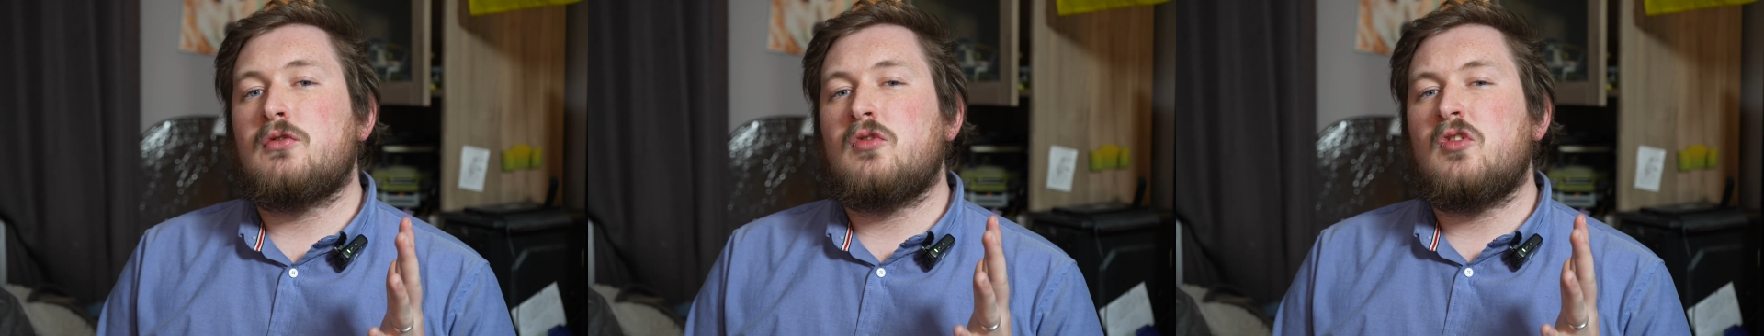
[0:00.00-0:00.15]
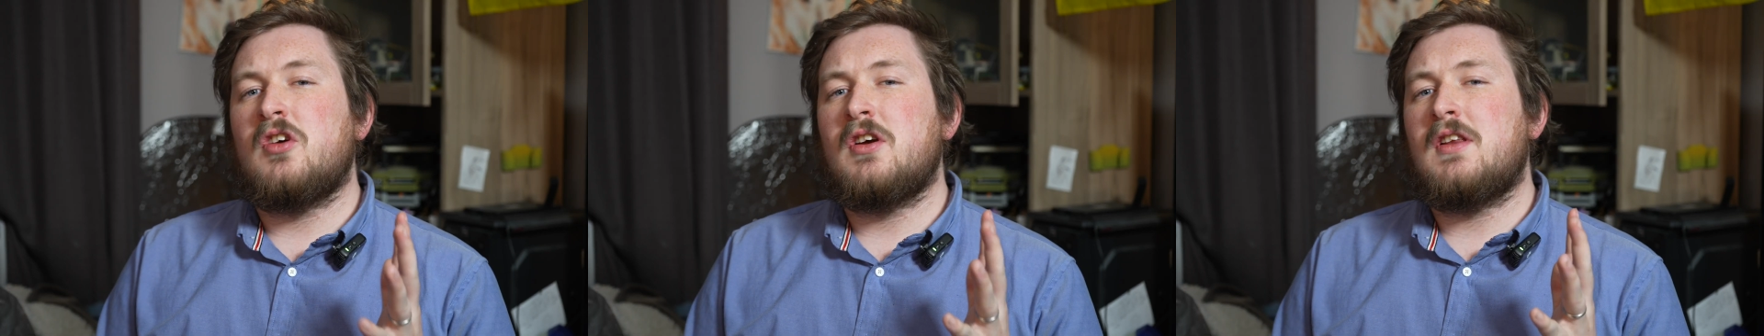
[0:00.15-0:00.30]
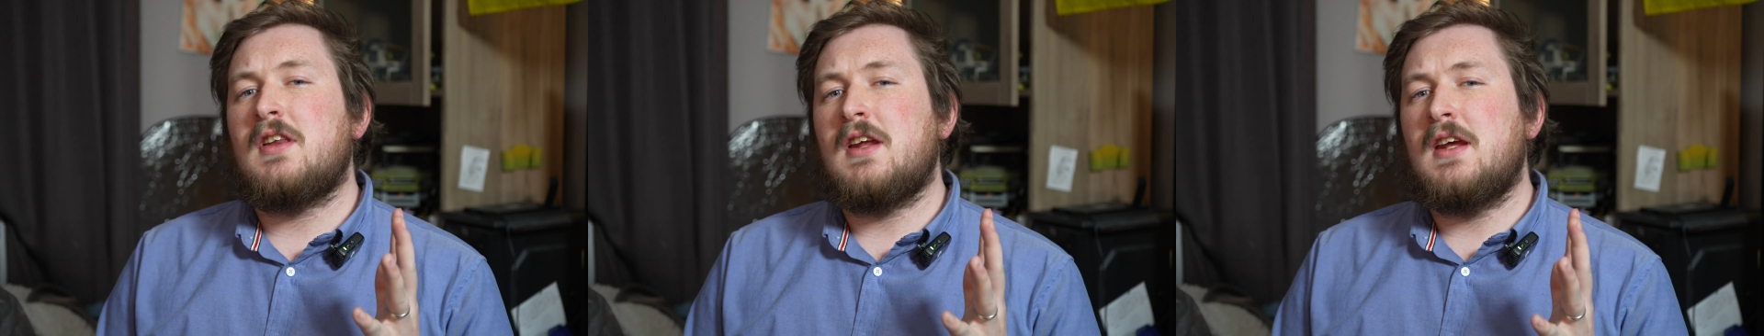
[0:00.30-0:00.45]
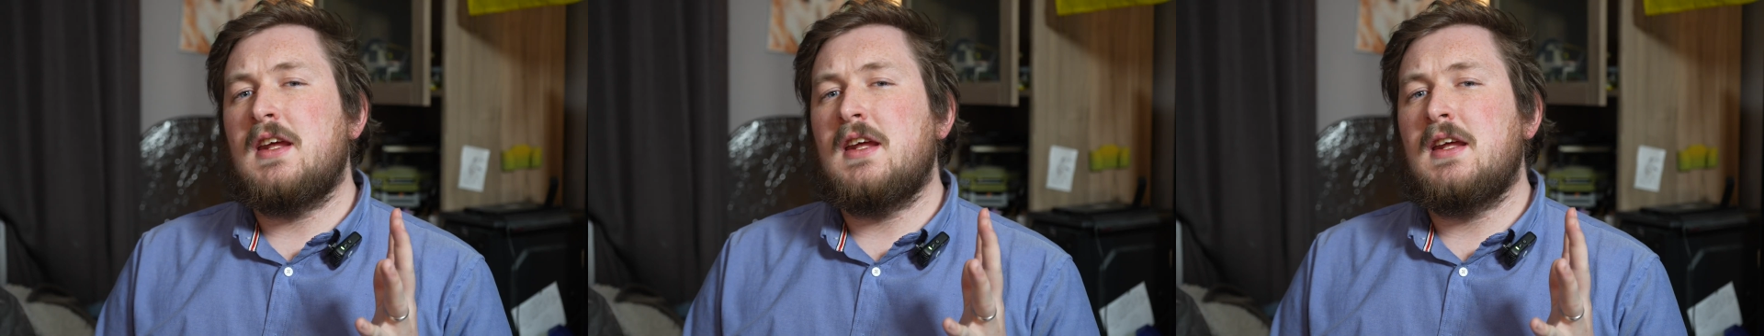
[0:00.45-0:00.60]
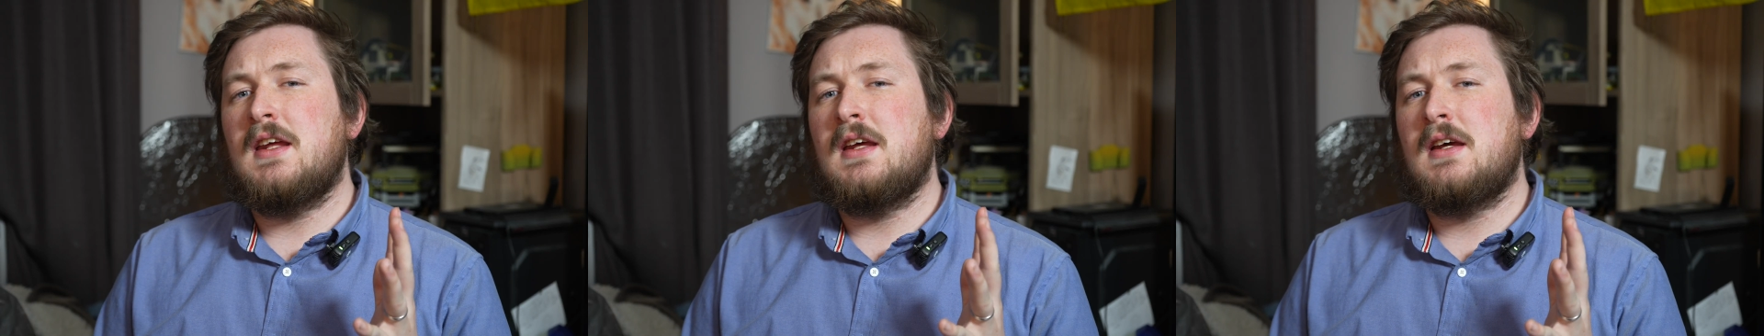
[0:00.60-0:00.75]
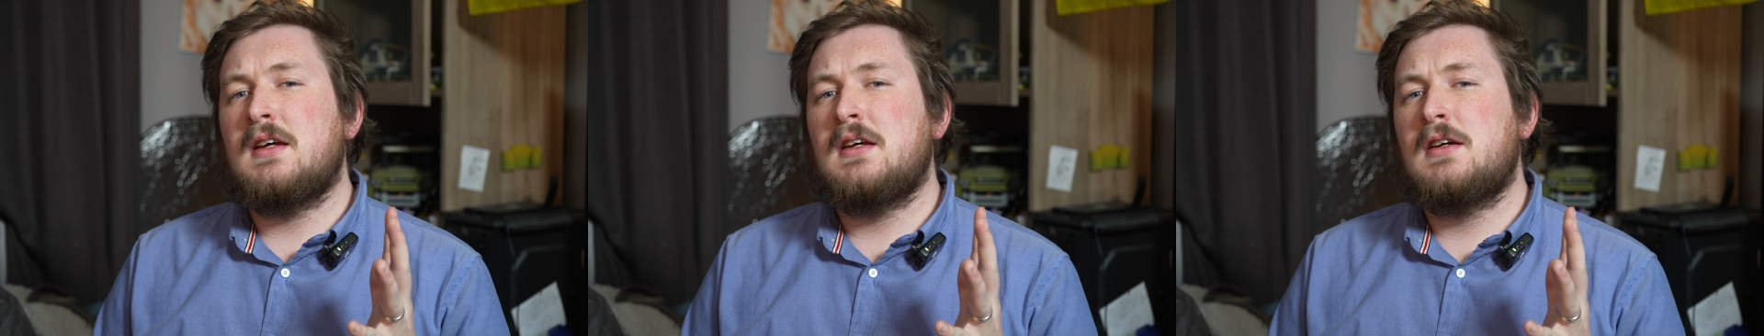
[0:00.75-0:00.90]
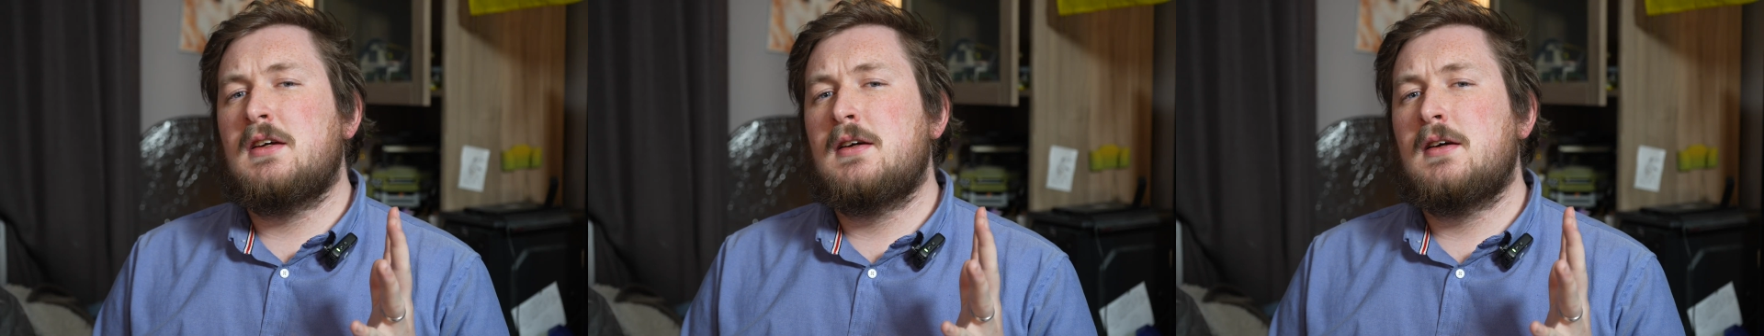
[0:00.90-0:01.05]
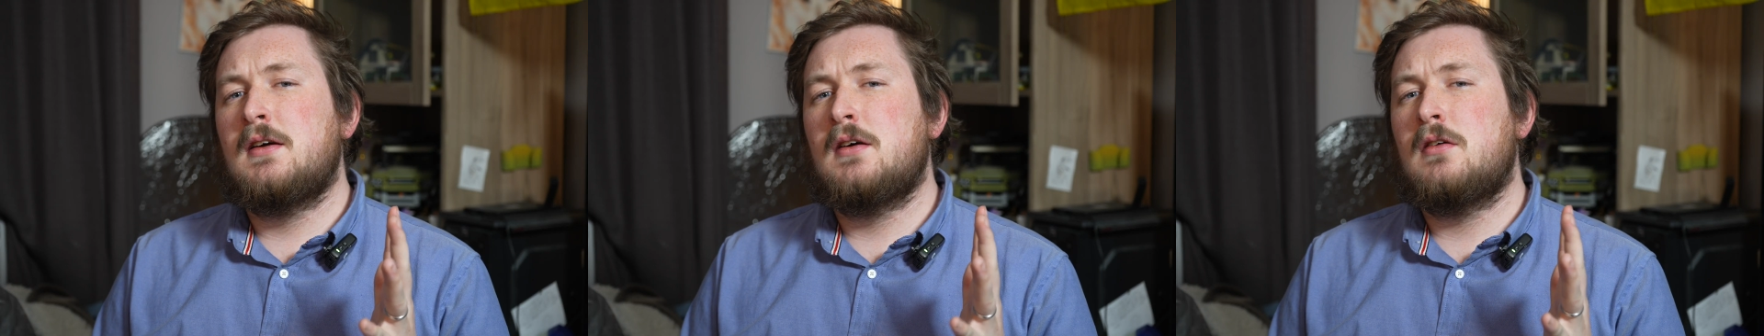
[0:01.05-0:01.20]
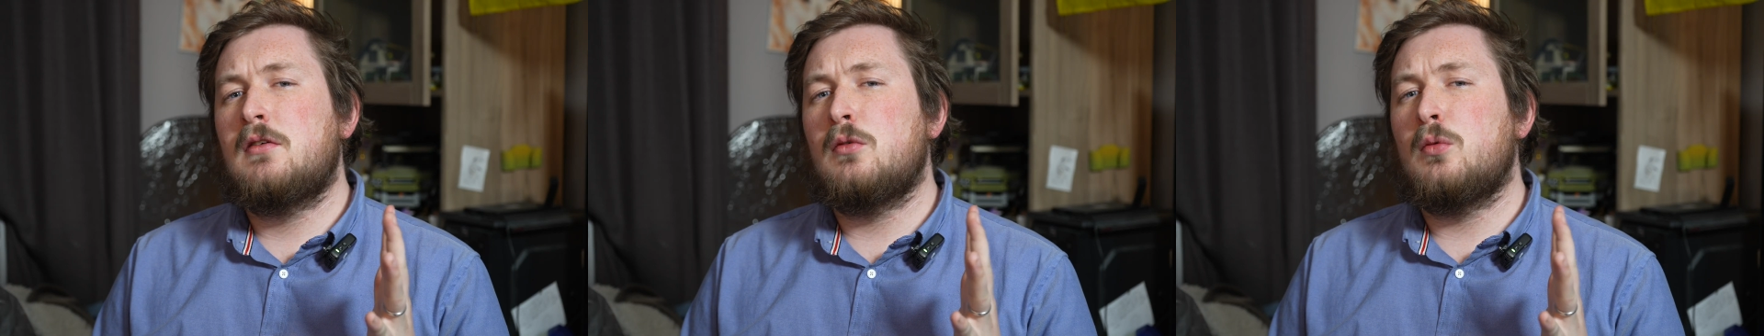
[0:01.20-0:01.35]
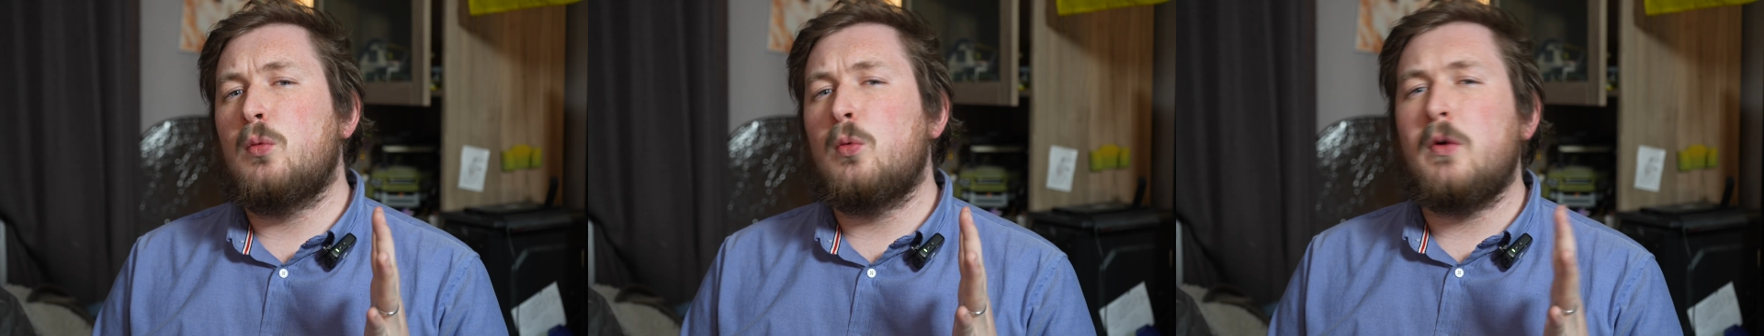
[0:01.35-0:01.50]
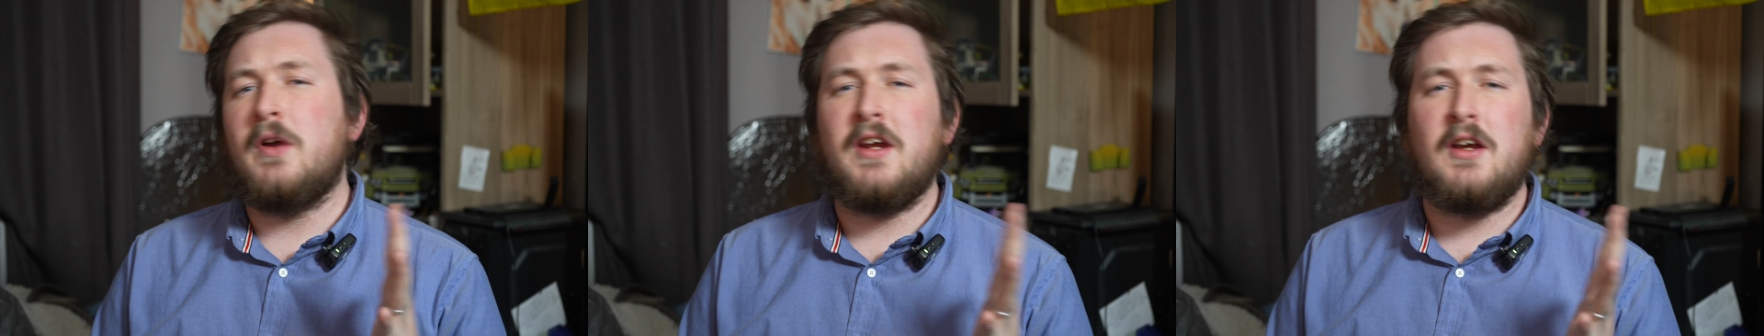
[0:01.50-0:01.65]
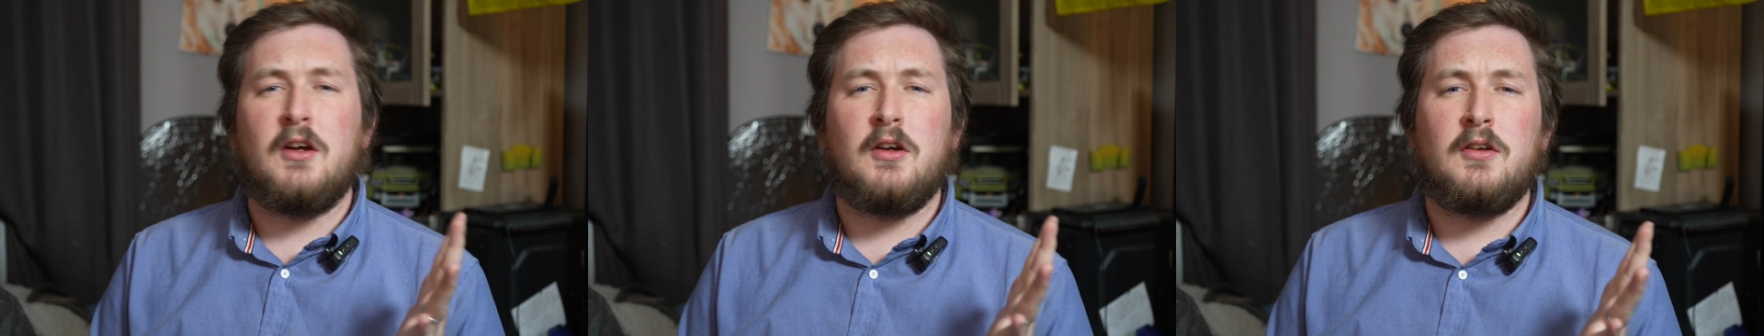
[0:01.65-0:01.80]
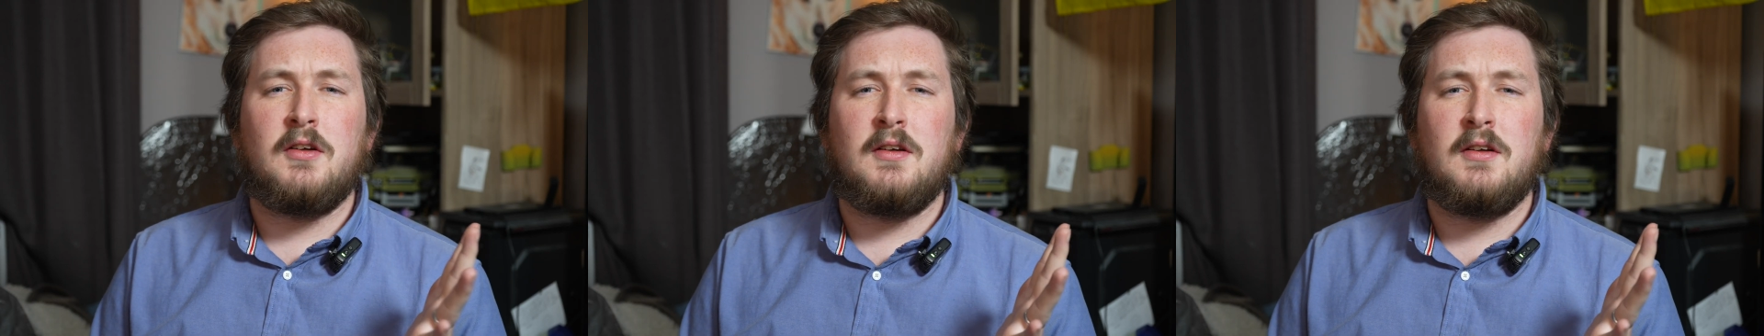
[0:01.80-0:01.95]
really
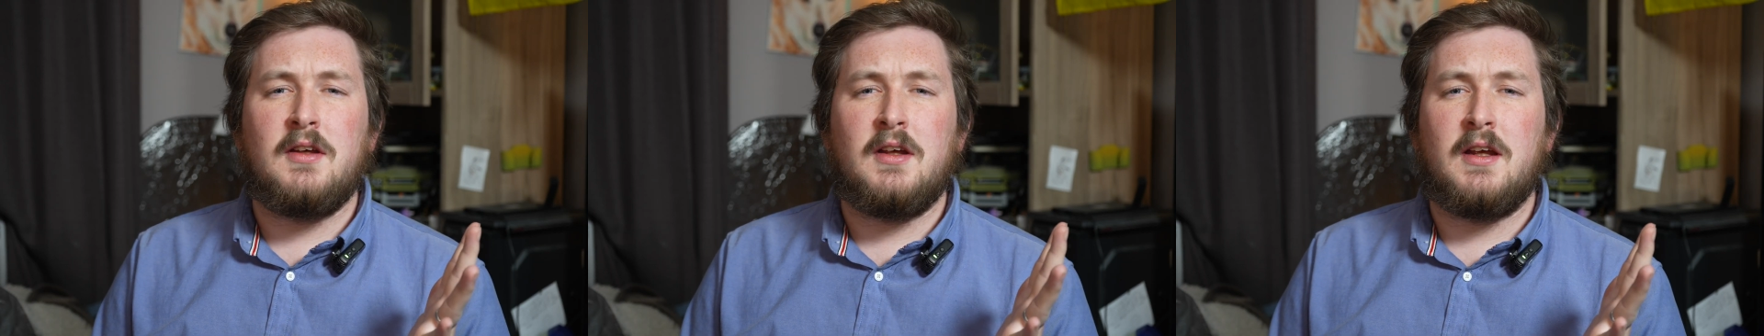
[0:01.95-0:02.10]
weird